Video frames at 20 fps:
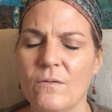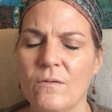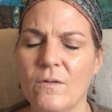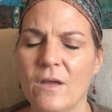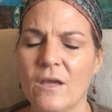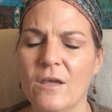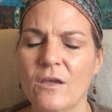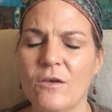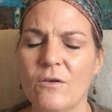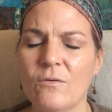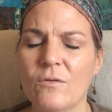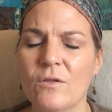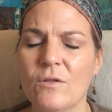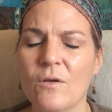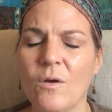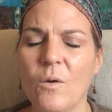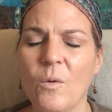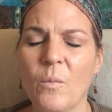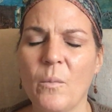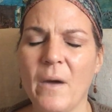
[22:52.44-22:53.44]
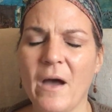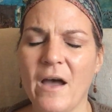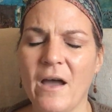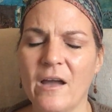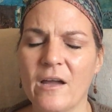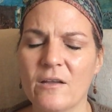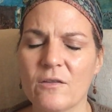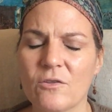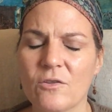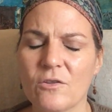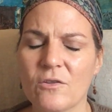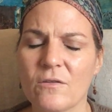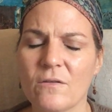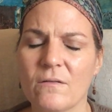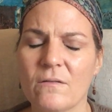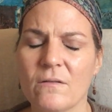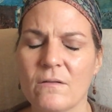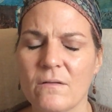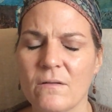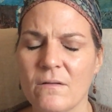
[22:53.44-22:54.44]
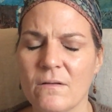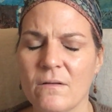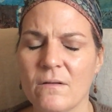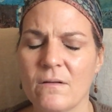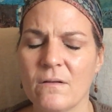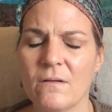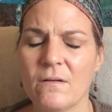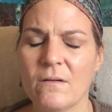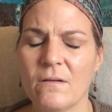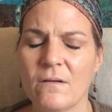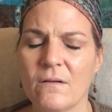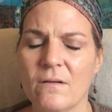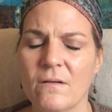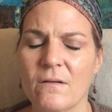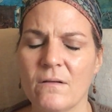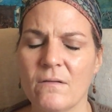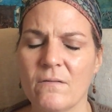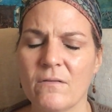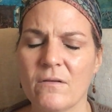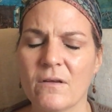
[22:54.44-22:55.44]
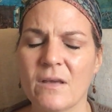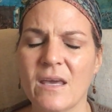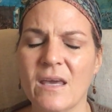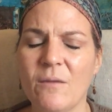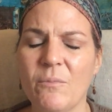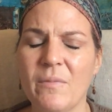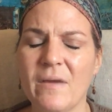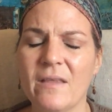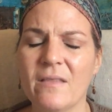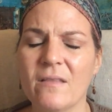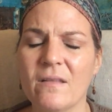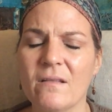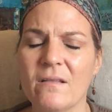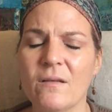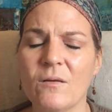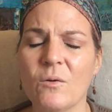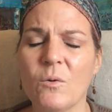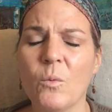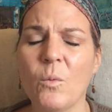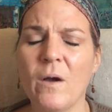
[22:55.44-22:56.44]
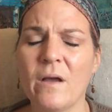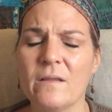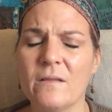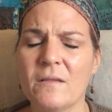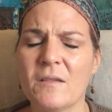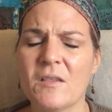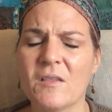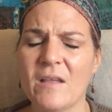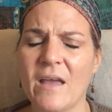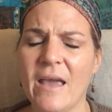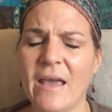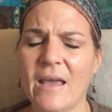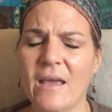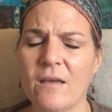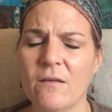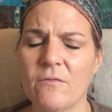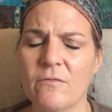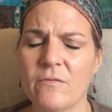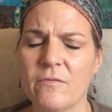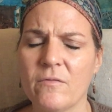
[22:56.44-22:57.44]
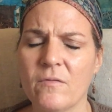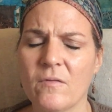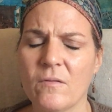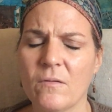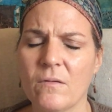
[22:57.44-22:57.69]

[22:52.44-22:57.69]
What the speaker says: Thank you so much for keeping the little ones safe,